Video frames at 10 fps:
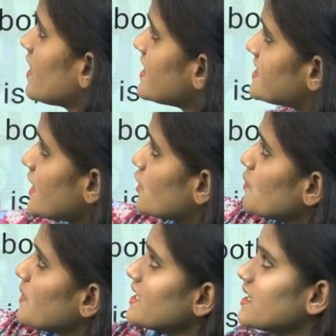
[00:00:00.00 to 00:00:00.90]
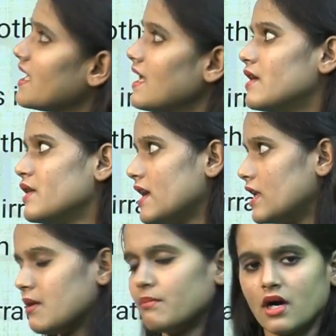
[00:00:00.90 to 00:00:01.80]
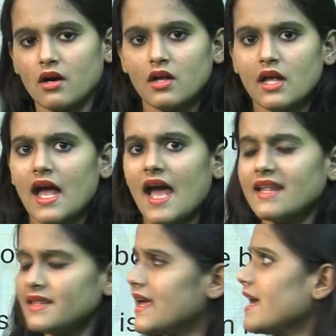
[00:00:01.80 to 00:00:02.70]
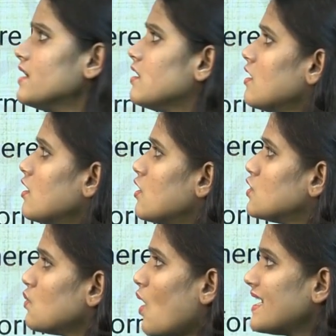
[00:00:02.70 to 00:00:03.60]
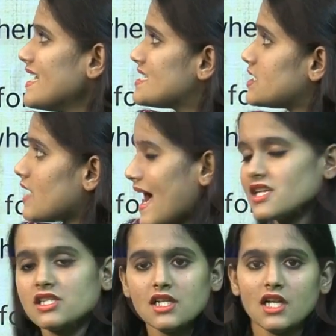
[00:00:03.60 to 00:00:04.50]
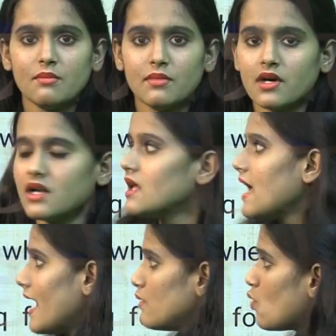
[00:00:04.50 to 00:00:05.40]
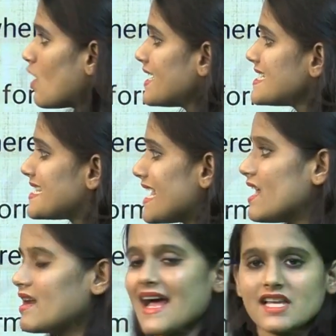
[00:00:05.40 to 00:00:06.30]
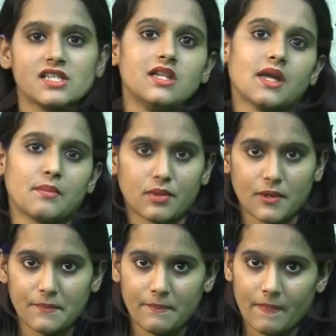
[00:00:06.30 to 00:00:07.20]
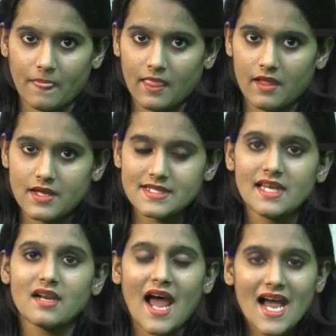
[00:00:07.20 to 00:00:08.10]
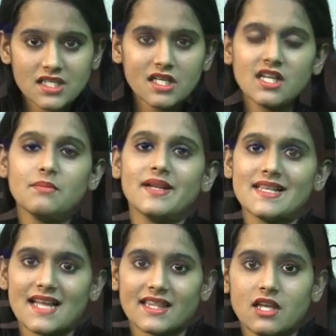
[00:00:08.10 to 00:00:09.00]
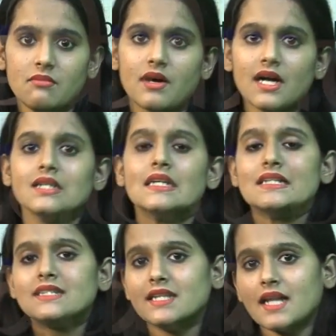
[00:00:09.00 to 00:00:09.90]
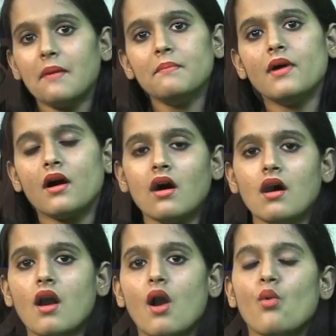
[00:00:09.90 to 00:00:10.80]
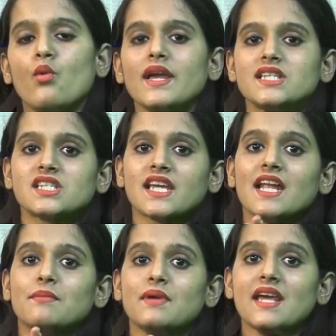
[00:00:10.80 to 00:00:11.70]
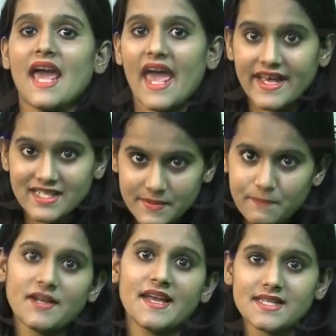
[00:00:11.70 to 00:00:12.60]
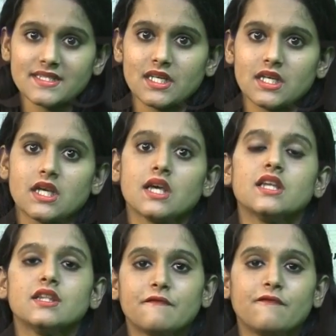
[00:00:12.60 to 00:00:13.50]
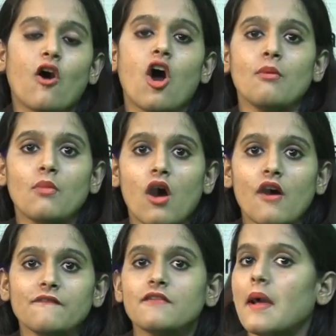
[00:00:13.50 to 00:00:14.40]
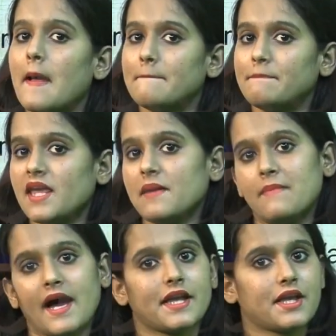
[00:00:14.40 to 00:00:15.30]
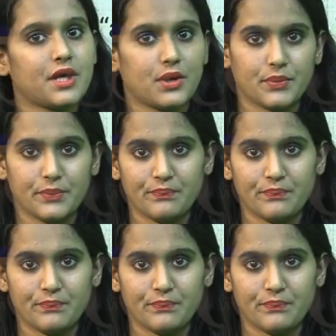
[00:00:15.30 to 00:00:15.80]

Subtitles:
Is said to be the real number. And then, so what is rational number and what is irrational number? See, rational number is nothing but the number which can be expressed in the form of P by Q.